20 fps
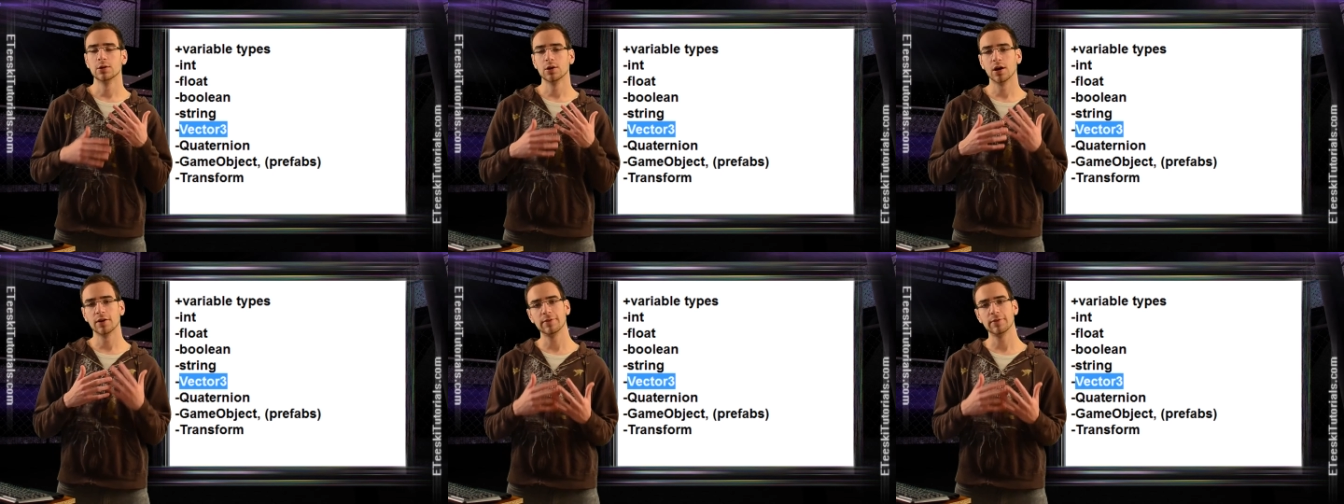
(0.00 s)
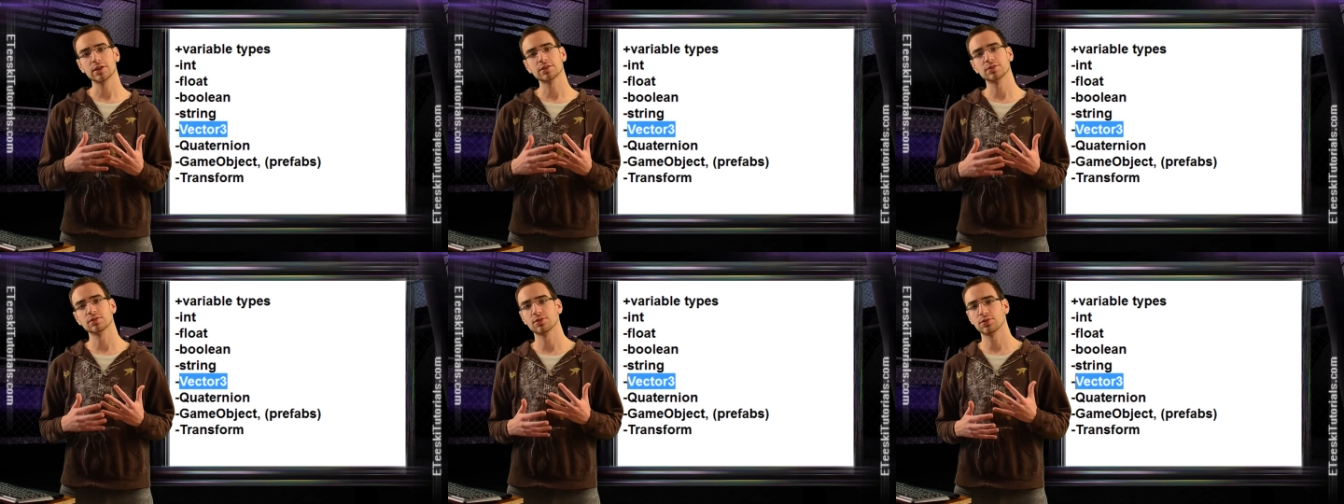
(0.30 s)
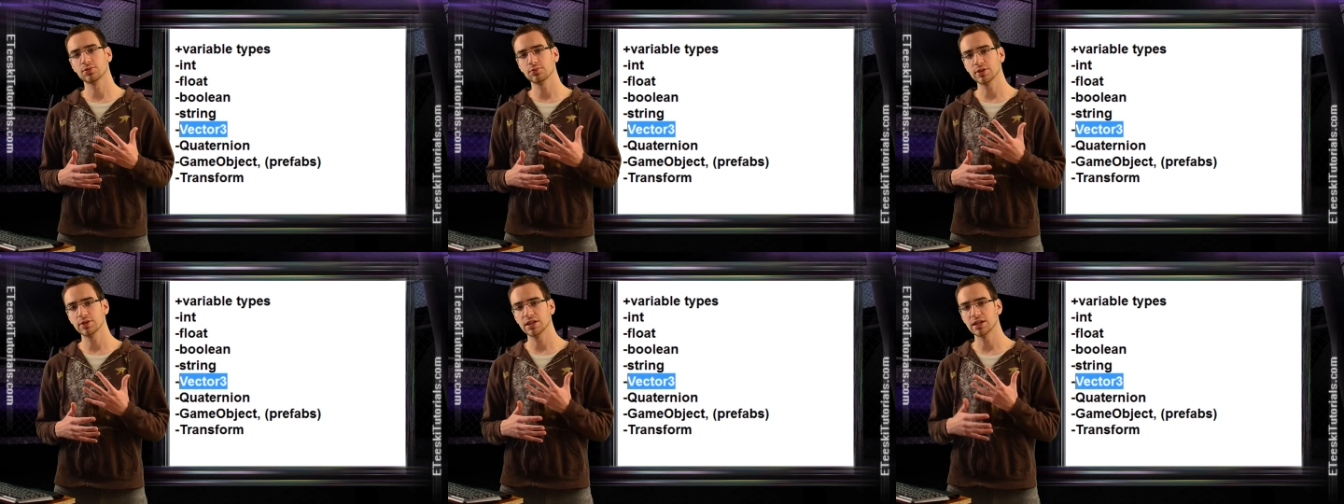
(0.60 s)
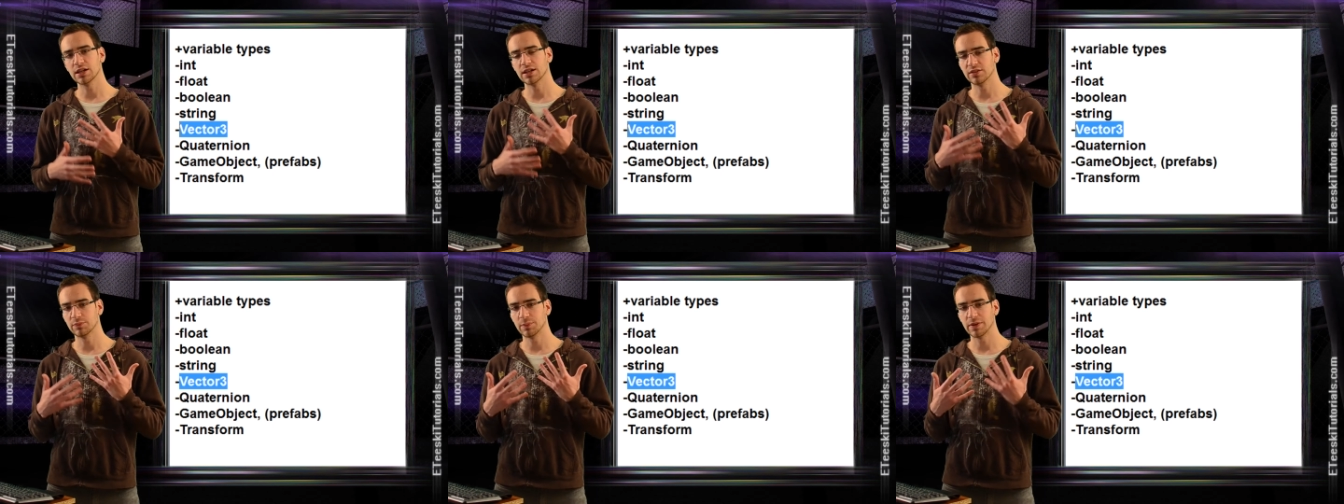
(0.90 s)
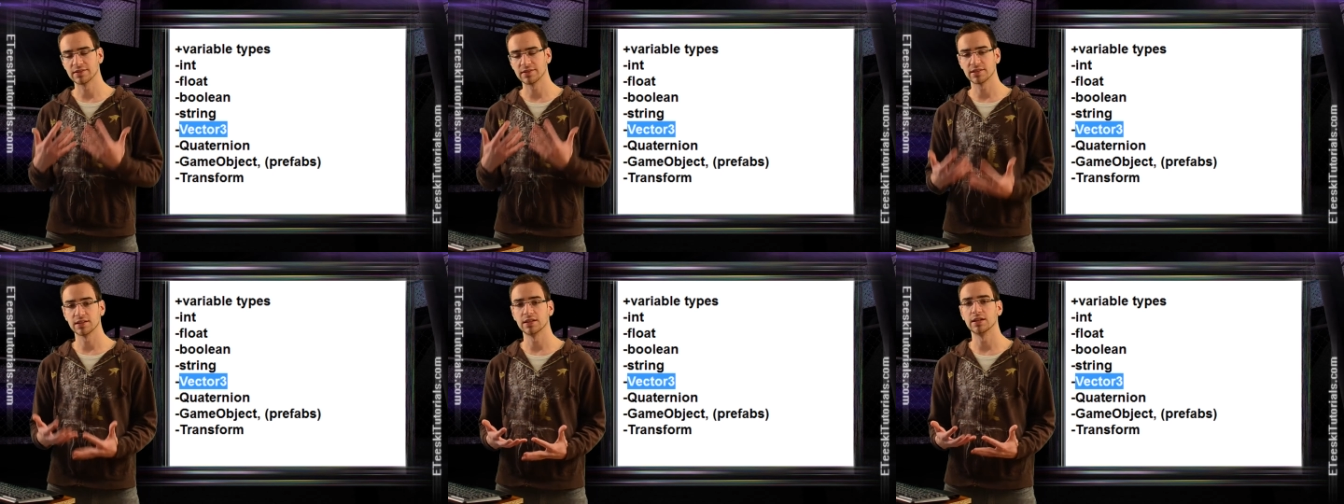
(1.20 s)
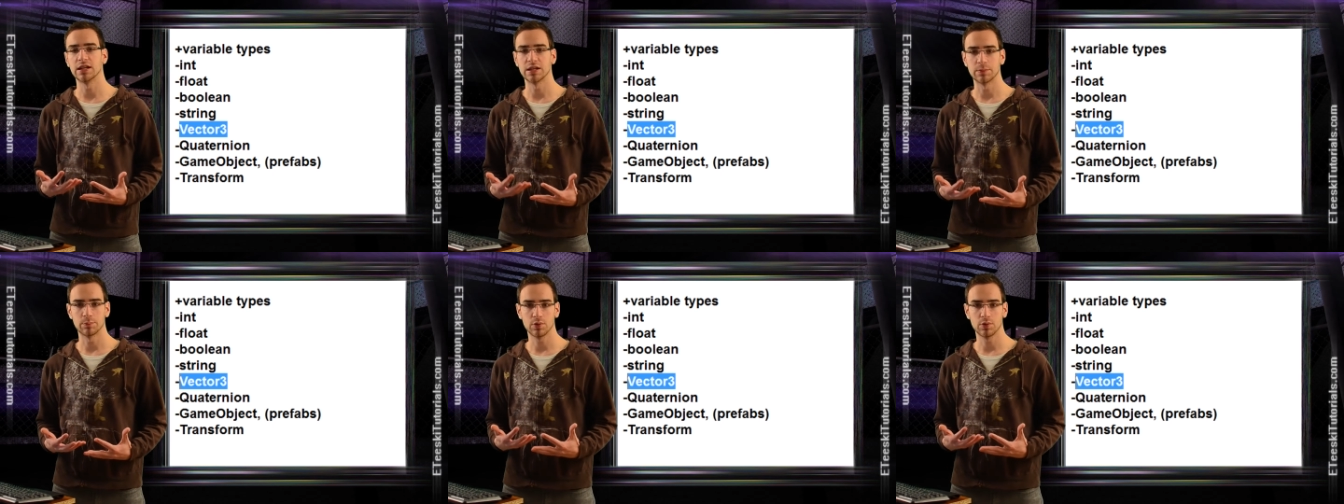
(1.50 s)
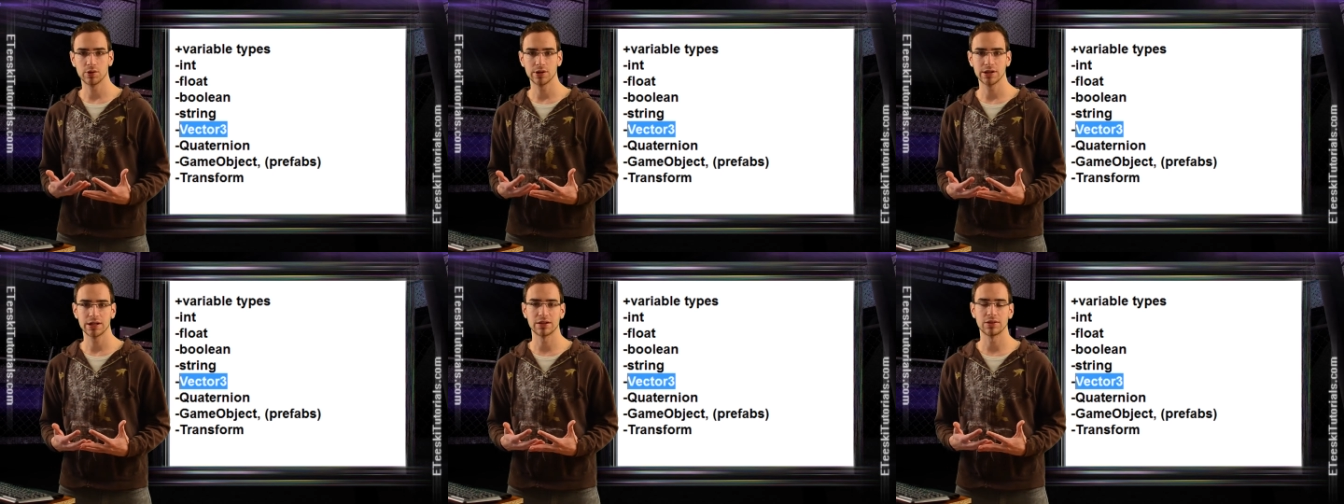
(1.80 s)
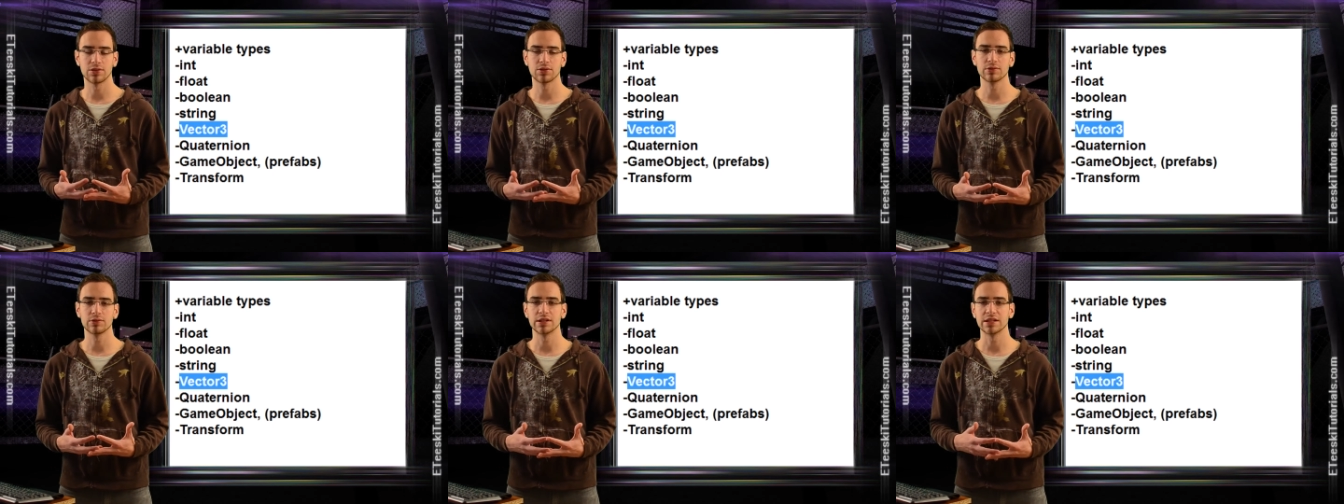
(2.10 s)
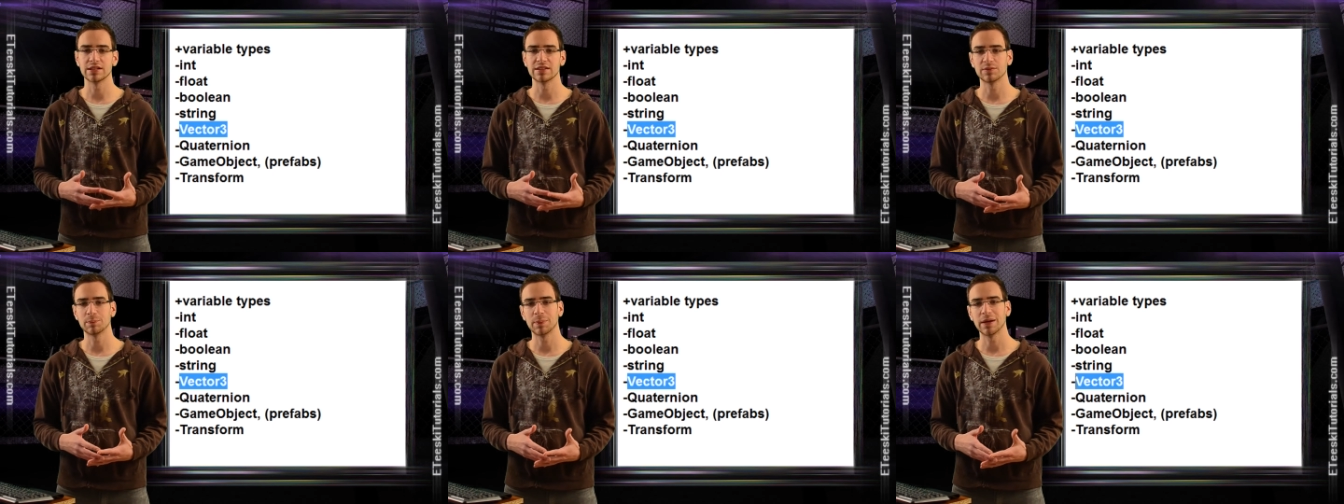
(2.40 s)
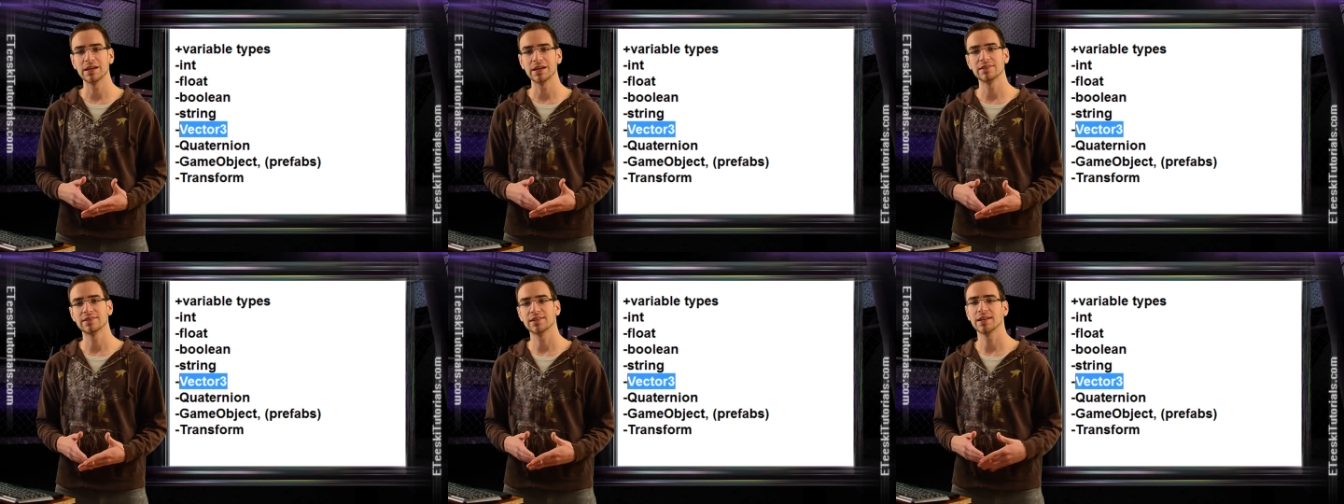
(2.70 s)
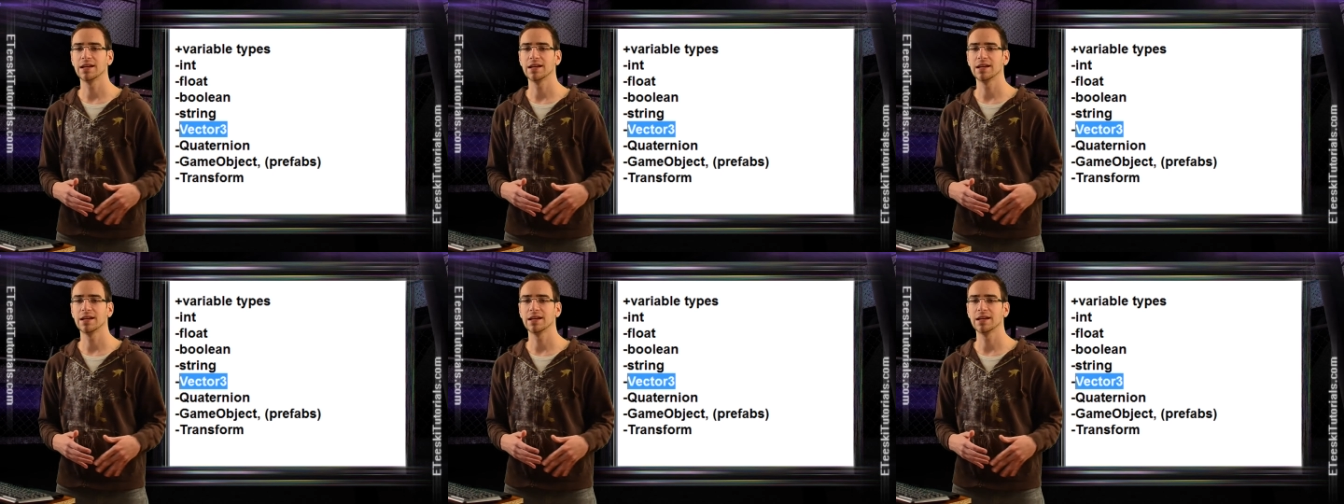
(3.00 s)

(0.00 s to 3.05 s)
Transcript: A vector 3 is basically a point in 3D space,